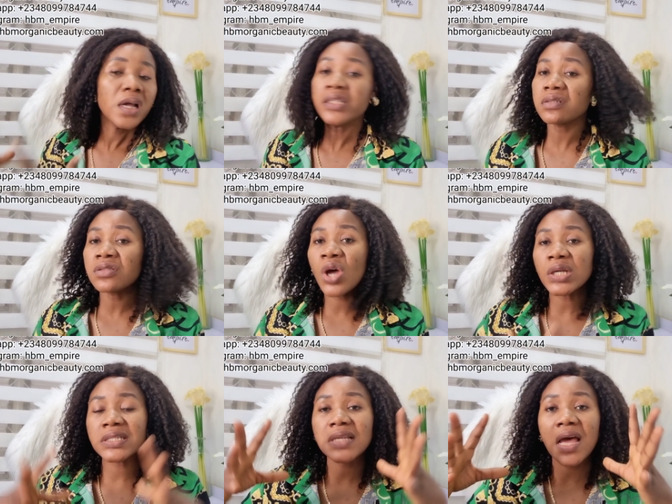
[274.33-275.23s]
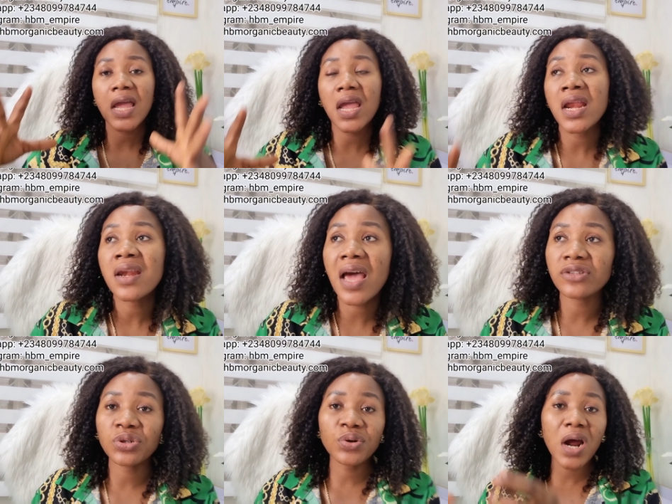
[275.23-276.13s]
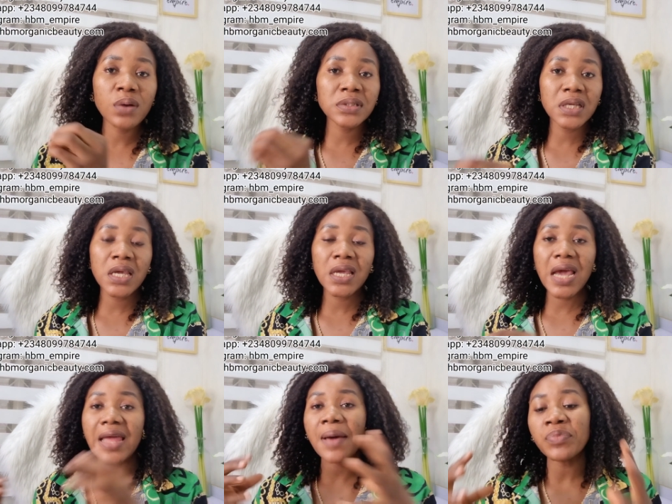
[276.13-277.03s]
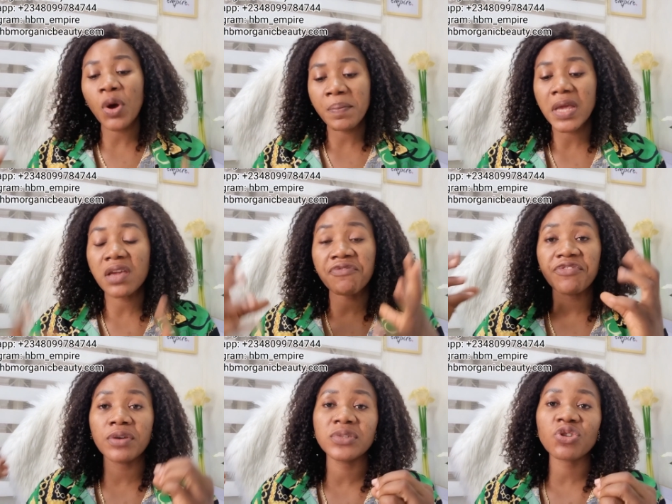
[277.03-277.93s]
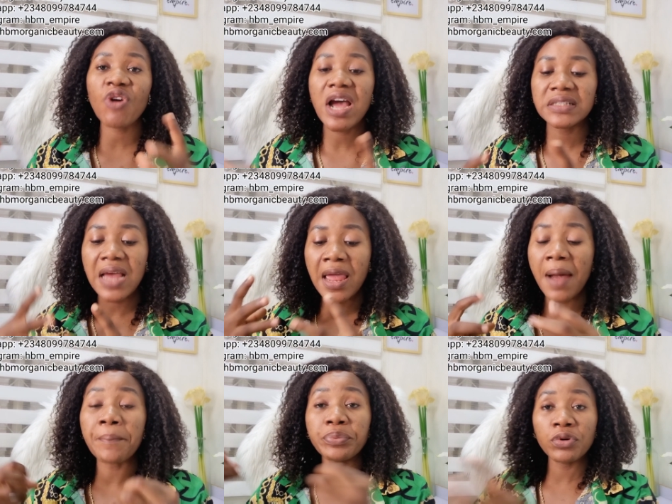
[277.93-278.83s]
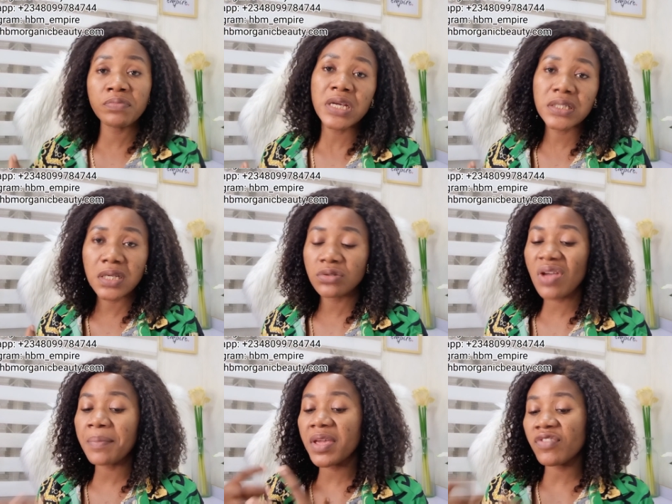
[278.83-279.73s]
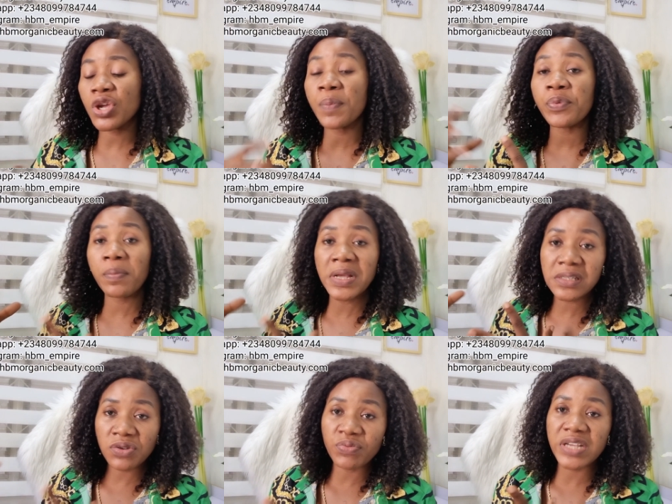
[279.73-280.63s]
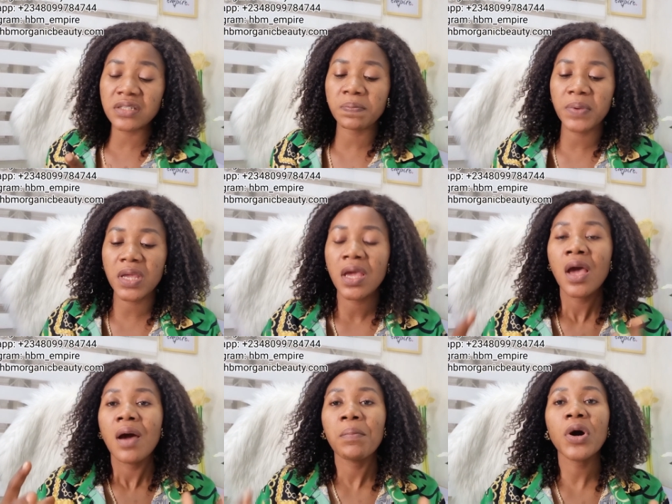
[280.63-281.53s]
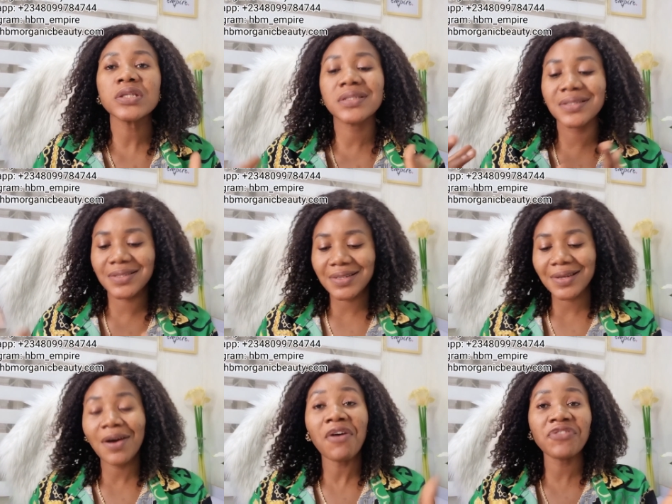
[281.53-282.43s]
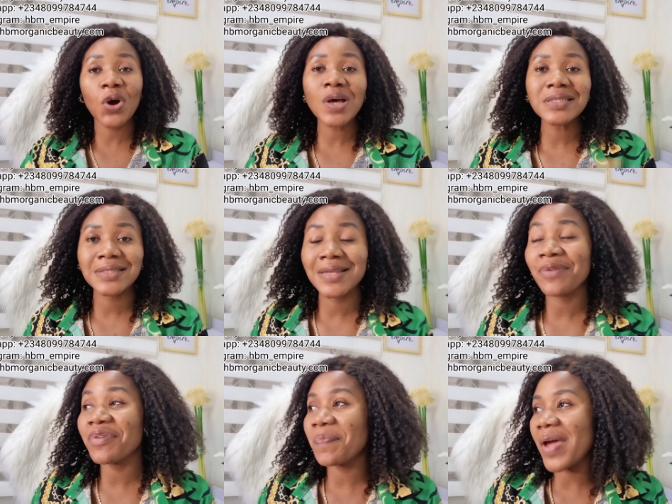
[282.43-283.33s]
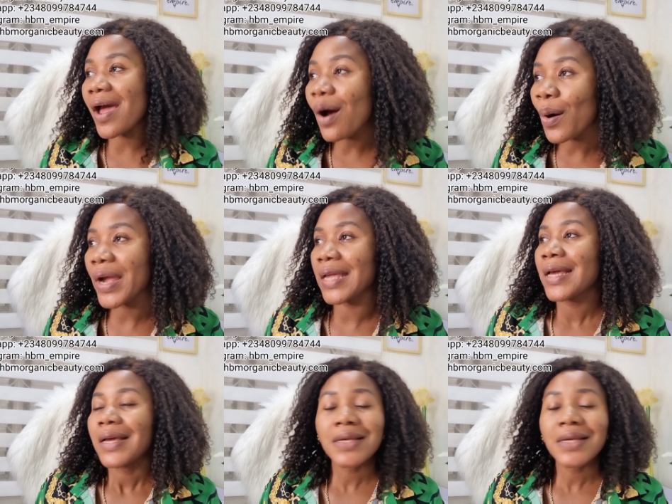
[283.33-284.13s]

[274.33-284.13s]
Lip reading: It's not a natural skincare. I am not making from scratch, I am promixing. So I'm giving you a promixing recipe, but of course it's a repair oil.